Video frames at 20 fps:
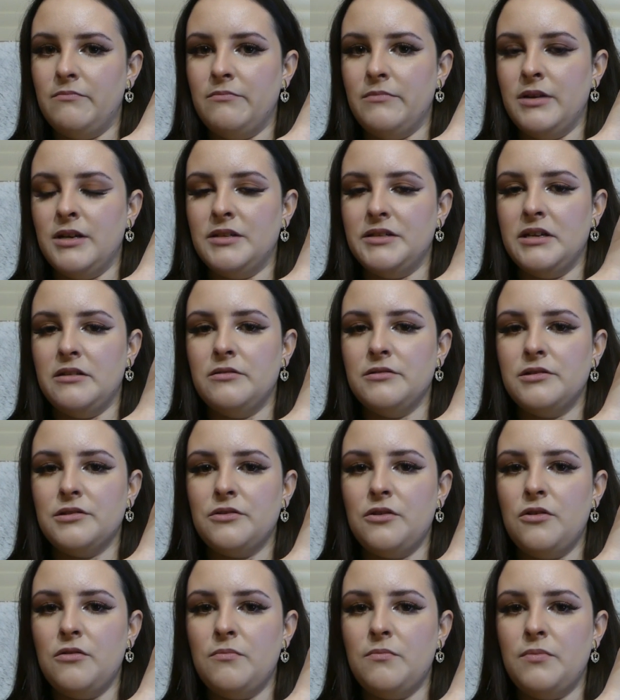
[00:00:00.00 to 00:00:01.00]
a
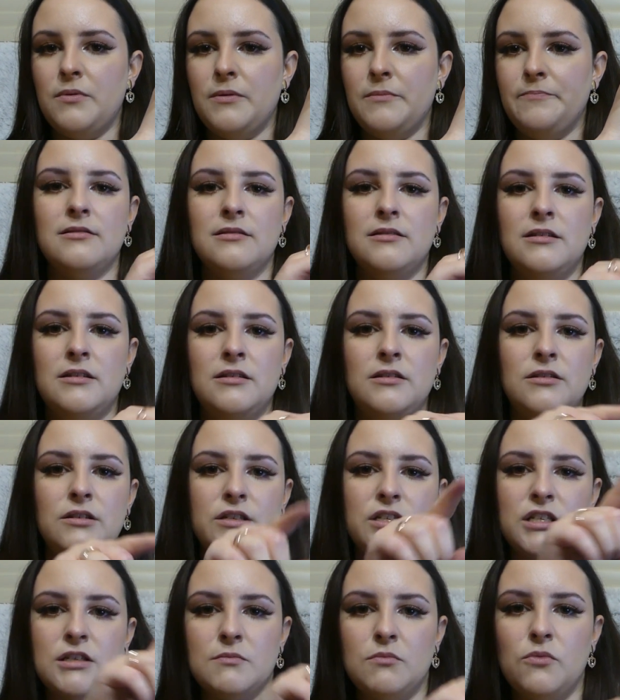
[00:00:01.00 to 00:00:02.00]
telescope,
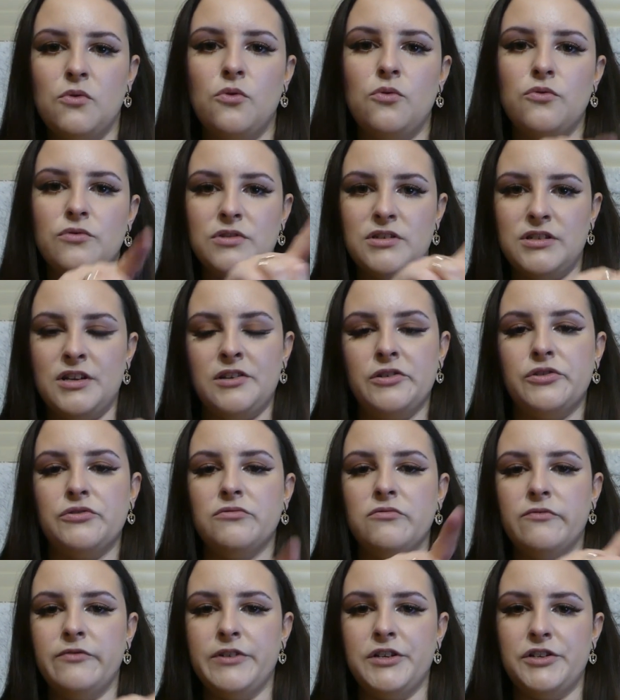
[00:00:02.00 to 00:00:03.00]
small
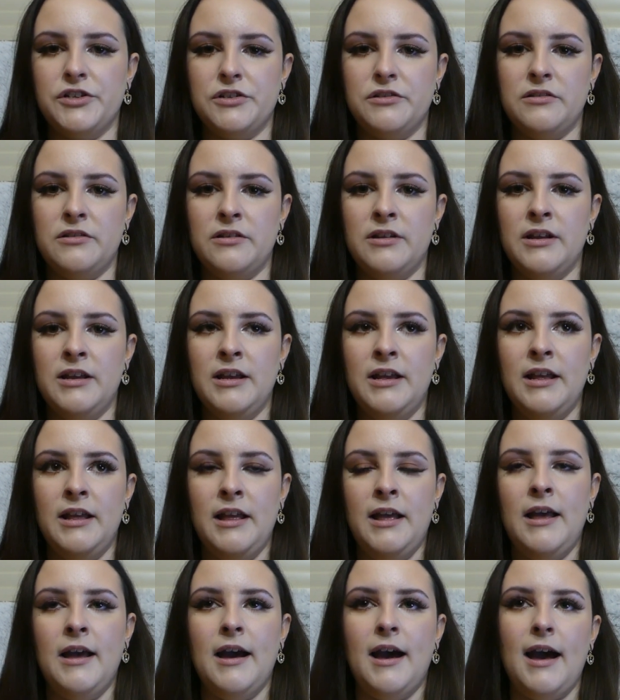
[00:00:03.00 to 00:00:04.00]
central vision
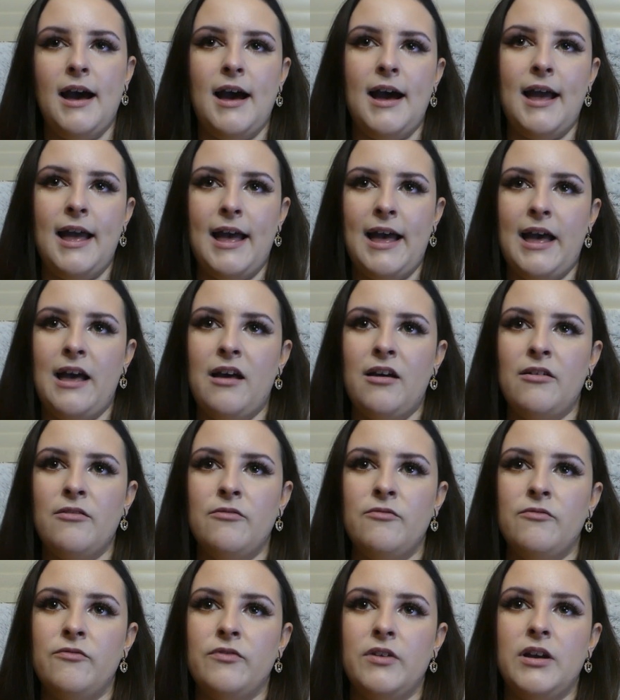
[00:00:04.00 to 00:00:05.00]
I
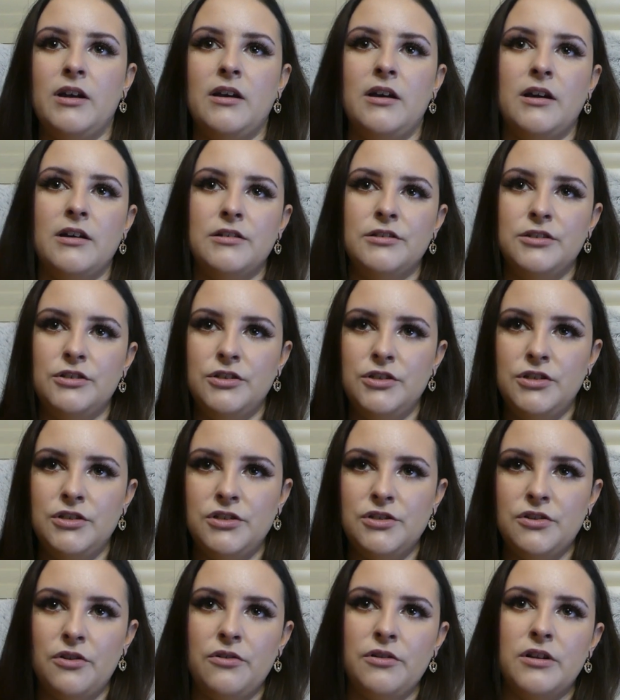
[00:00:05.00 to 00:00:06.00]
have a
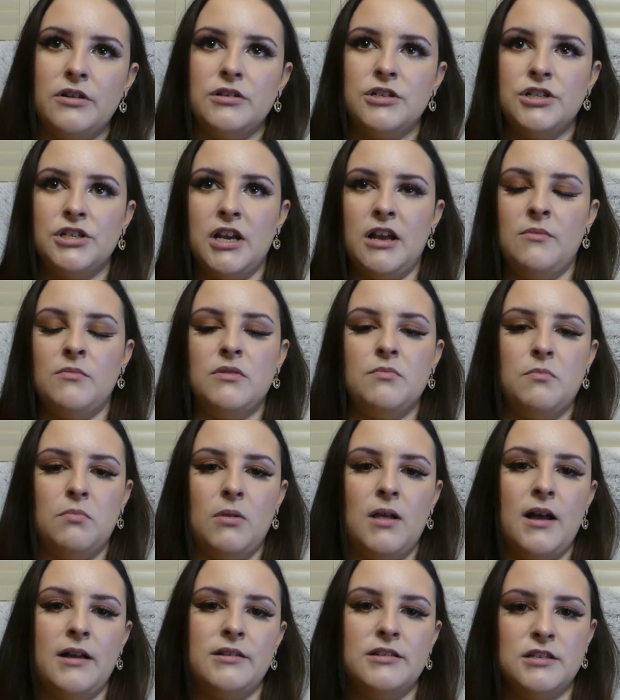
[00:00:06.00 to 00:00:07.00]
donut-shaped
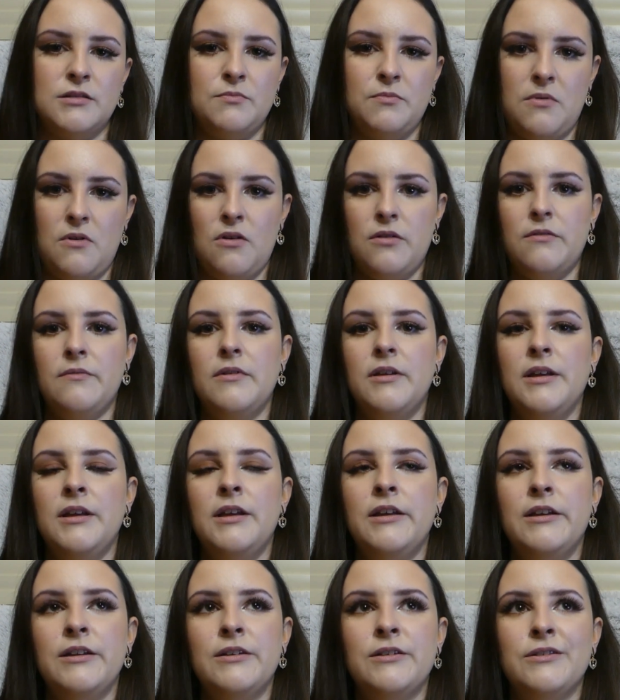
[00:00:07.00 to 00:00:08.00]
blind spot.
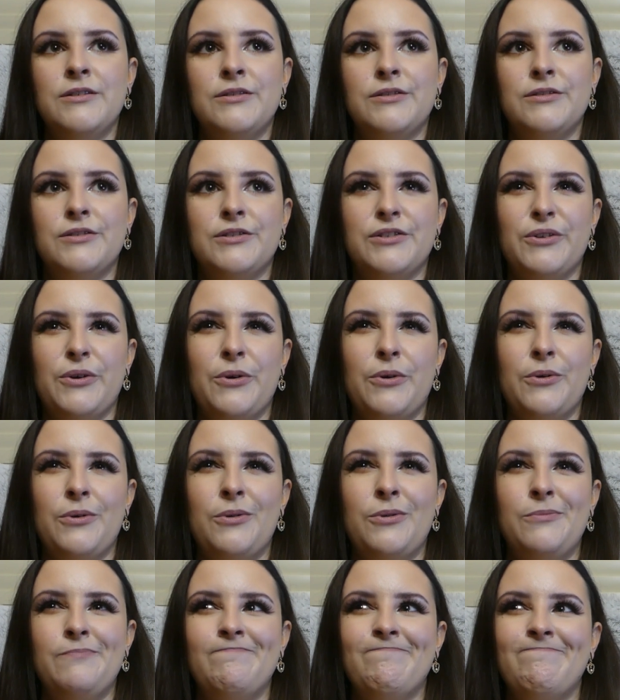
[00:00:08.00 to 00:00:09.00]
So,